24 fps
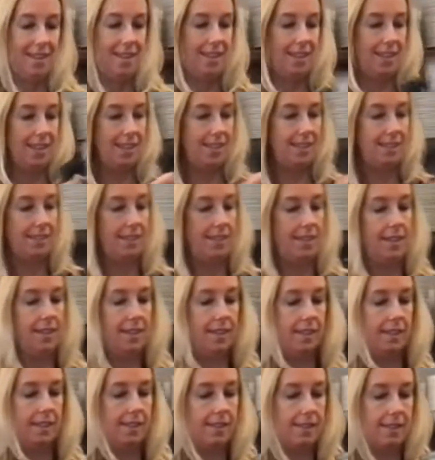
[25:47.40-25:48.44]
this
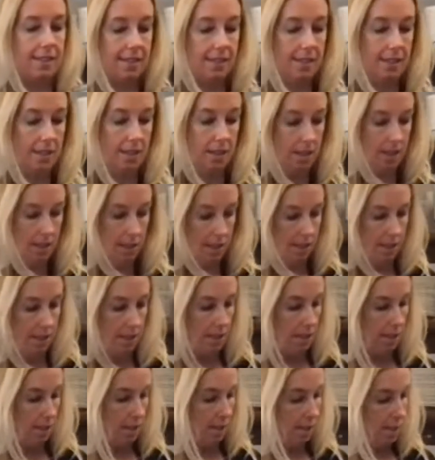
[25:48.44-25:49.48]
is
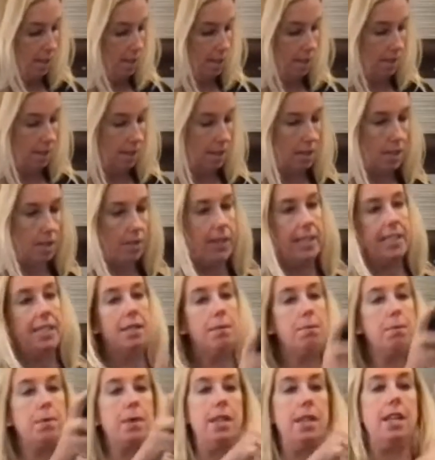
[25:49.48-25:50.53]
going
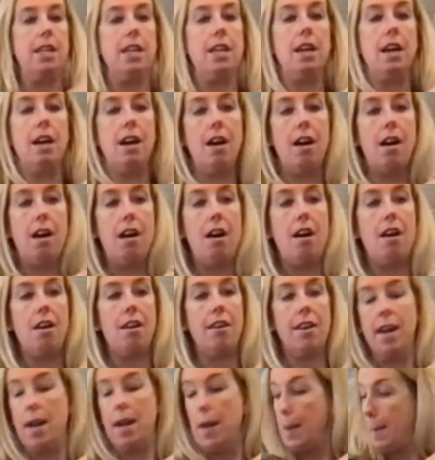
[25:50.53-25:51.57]
to be
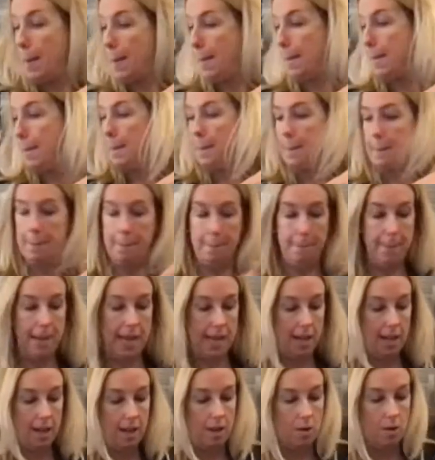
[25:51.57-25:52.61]
our
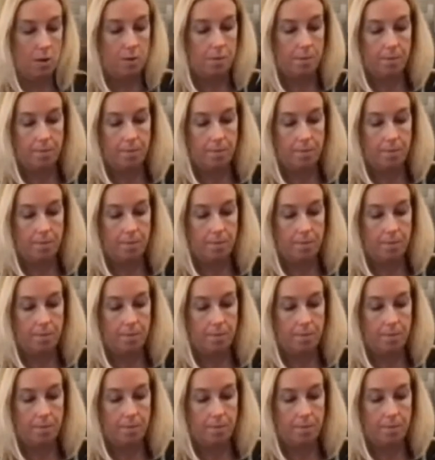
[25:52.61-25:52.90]
mayo.